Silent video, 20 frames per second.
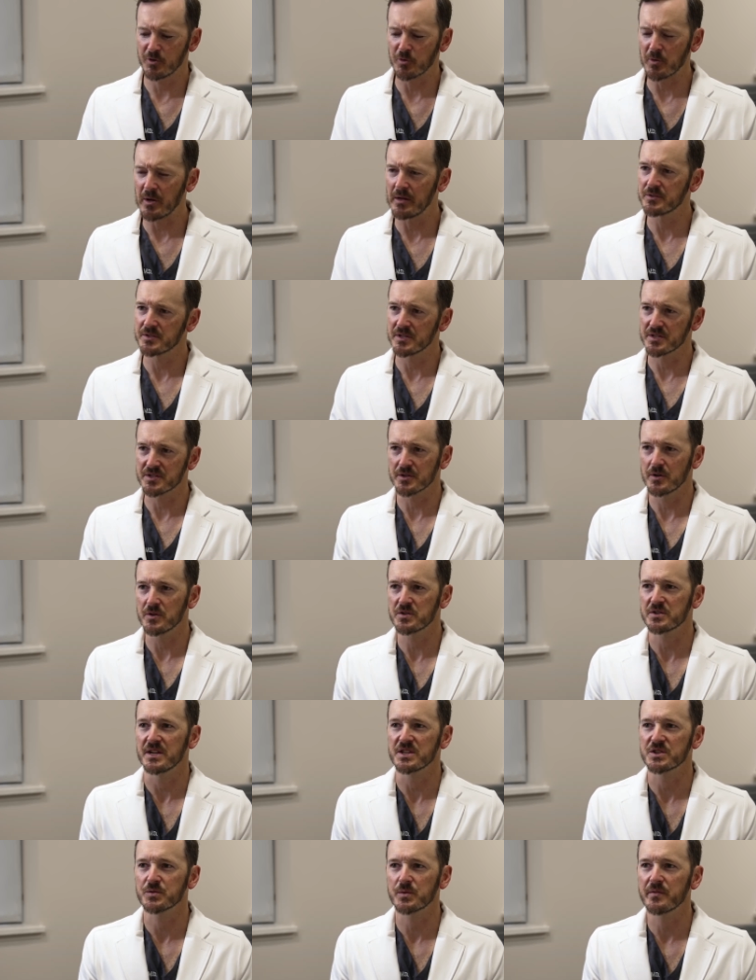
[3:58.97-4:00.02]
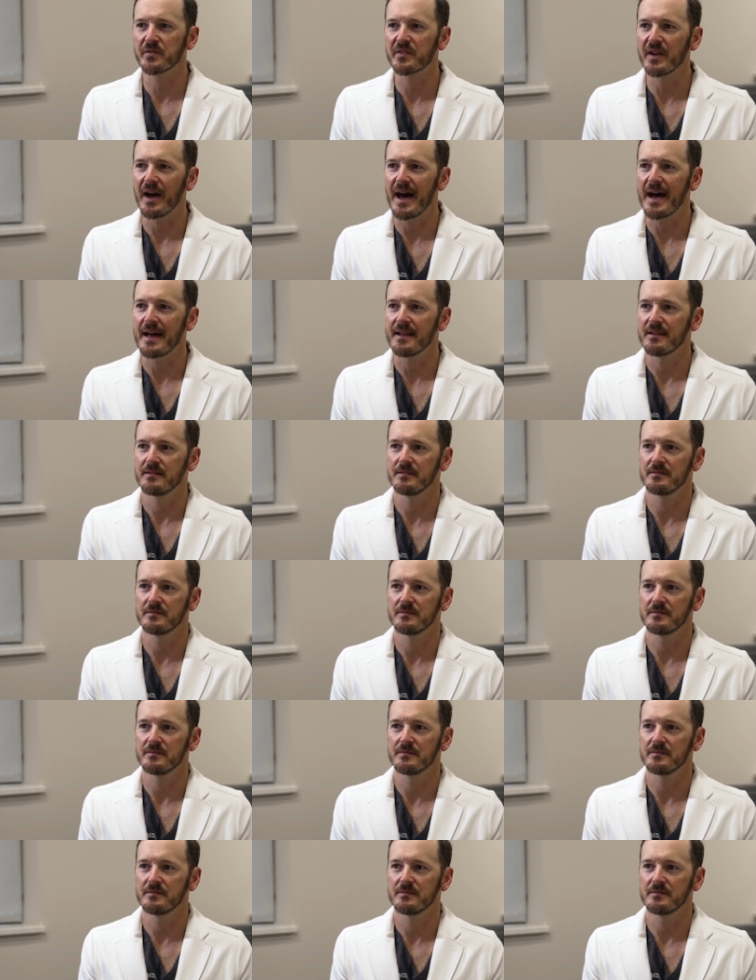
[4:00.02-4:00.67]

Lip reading: Urology Associates, we've got